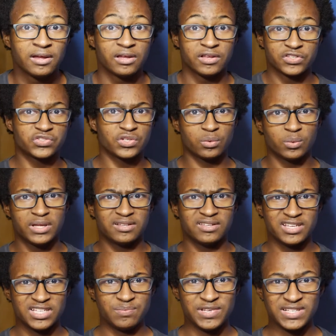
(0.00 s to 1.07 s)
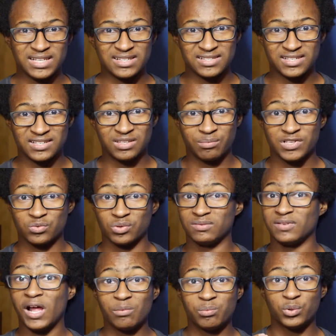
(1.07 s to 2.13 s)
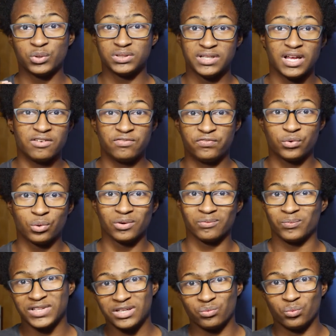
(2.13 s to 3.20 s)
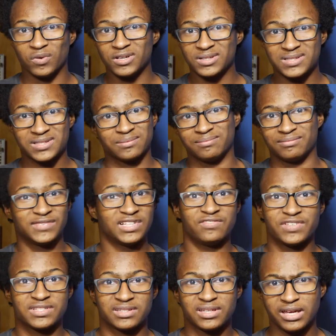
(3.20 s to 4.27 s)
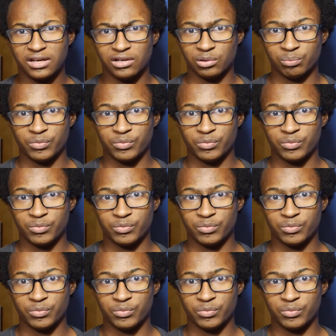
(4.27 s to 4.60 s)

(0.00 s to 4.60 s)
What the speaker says: So this means that the system is reliable enough for when it works, none of us care,